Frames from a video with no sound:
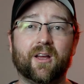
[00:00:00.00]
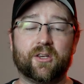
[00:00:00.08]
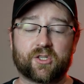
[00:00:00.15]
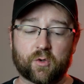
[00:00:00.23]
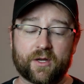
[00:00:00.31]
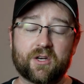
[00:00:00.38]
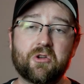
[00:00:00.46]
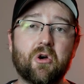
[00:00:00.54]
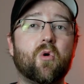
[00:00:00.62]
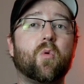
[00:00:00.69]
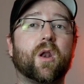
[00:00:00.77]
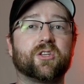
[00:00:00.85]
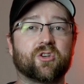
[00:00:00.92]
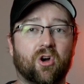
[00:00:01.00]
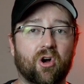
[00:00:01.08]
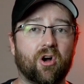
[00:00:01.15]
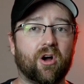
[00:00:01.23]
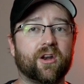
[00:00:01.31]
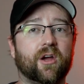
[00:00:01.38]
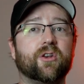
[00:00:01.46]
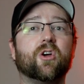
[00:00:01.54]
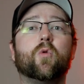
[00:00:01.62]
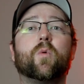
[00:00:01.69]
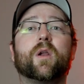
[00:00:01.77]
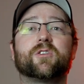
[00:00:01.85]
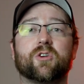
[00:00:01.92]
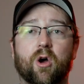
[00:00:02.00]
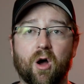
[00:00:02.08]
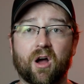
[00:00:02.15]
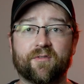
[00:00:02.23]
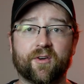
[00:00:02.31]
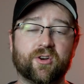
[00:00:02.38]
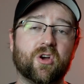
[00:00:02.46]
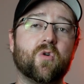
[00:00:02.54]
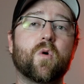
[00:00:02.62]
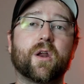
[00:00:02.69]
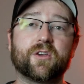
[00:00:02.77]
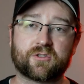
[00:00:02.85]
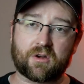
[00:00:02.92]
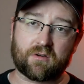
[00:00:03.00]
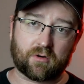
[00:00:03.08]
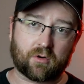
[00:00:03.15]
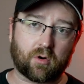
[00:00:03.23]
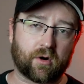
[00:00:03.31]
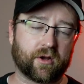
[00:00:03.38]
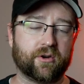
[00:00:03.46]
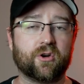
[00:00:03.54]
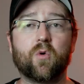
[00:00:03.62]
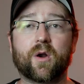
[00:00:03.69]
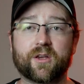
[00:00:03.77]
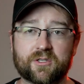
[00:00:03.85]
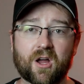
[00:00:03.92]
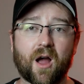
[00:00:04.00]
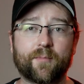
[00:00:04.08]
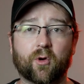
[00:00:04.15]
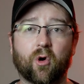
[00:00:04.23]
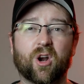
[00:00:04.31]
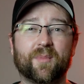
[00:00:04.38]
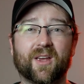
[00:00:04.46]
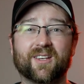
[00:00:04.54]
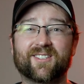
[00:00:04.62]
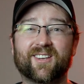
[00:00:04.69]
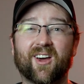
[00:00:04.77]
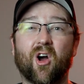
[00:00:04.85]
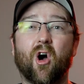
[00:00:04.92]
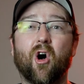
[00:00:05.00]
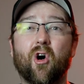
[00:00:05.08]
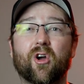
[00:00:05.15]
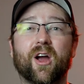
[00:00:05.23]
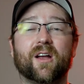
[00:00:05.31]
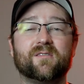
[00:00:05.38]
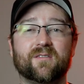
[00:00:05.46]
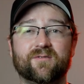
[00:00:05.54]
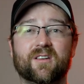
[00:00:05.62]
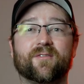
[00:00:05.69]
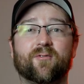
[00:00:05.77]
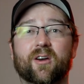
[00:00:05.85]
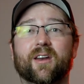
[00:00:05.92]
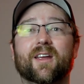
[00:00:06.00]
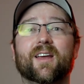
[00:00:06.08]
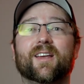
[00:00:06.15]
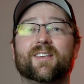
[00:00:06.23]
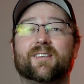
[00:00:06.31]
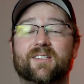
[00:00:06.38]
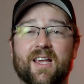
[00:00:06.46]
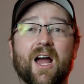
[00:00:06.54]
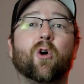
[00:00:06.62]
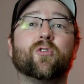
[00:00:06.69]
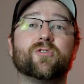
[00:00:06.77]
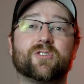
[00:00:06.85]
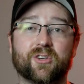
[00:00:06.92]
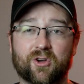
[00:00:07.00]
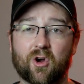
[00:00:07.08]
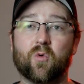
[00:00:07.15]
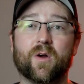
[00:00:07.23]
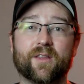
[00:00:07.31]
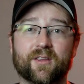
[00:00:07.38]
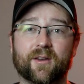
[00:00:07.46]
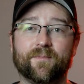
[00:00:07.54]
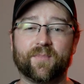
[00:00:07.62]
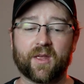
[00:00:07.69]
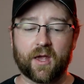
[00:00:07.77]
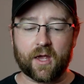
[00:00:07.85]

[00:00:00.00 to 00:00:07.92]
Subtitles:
So I know when it's on, I know when it's off, I know when I start recording, I know when I stop recording, because it's got all kinds of different sounds that go with it.